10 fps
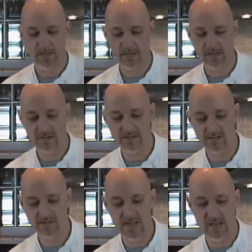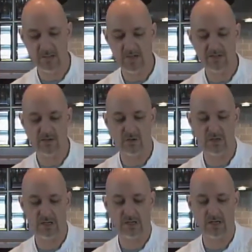is the same as
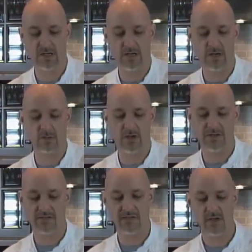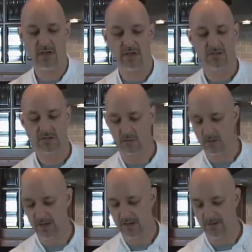cooking rice. So
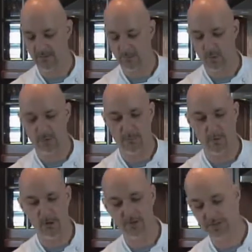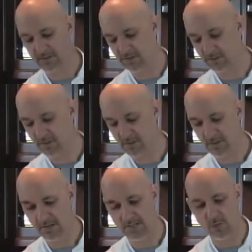we have 1 part
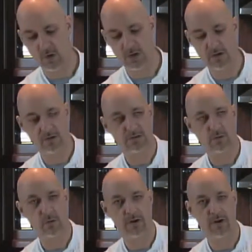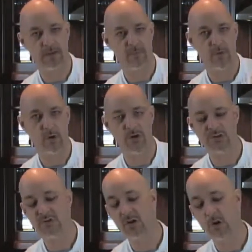quinoa to 1.5
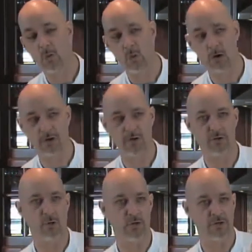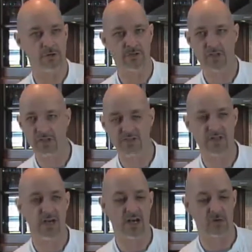parts water or chicken
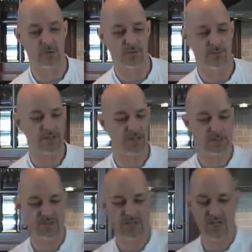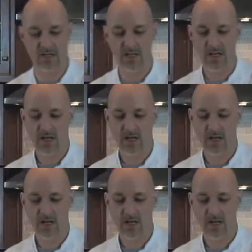stock or vegetable stock.